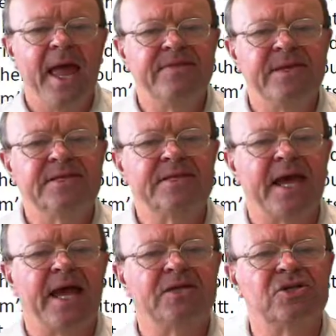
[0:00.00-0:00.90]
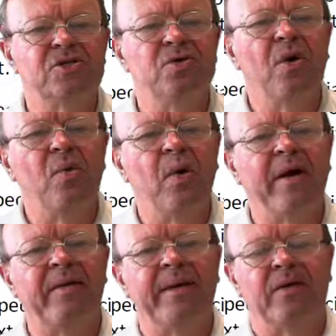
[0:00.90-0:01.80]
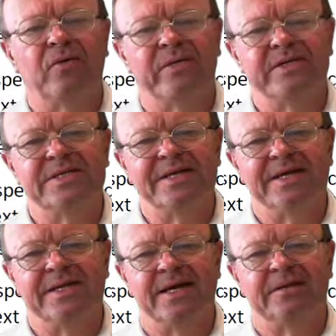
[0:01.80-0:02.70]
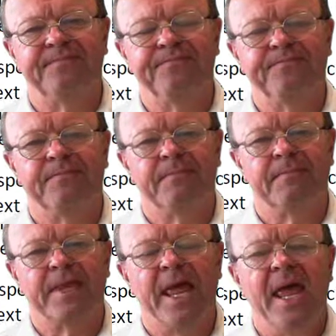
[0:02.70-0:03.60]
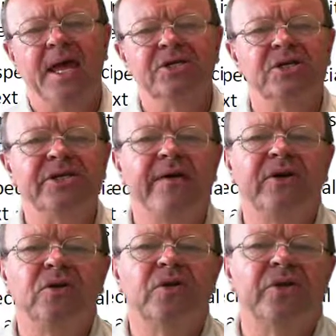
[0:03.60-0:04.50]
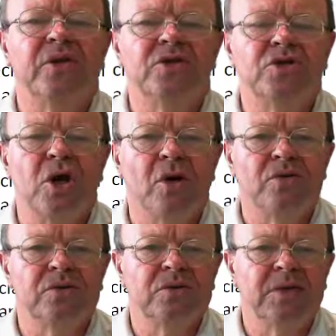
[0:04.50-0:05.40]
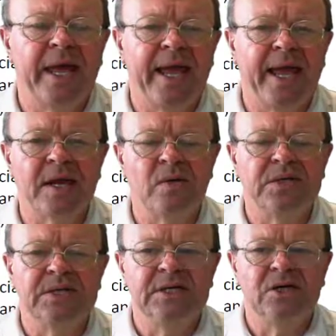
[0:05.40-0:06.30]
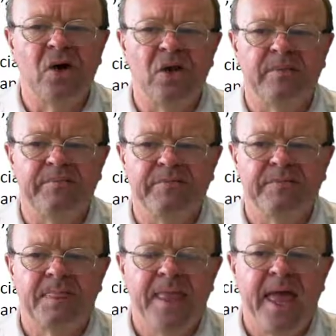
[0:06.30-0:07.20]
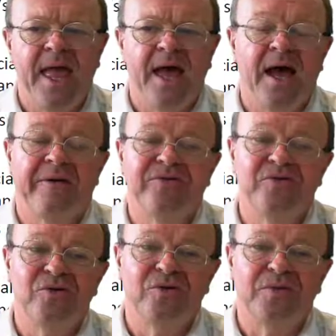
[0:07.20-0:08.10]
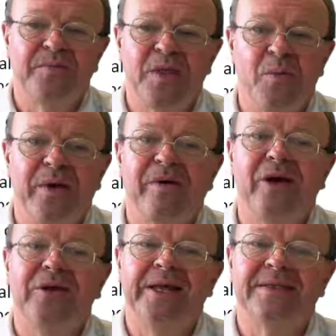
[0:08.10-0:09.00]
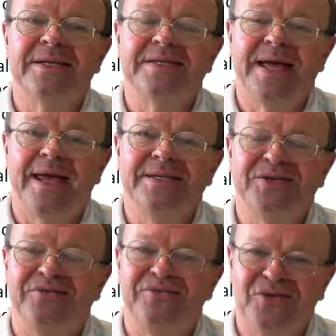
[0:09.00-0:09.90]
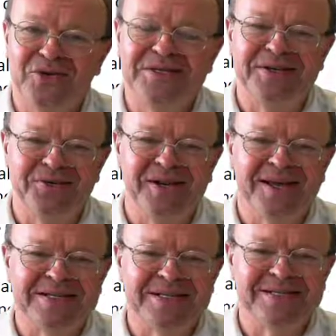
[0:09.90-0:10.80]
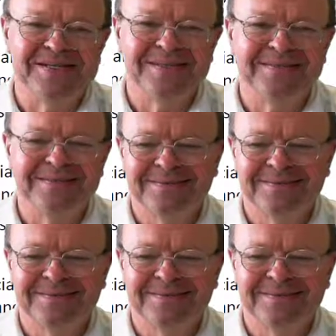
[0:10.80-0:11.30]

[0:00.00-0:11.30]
At this stage, do not worry about all this detail. Just have a look at the total equity column. After all, we are only at the stage of first introductions.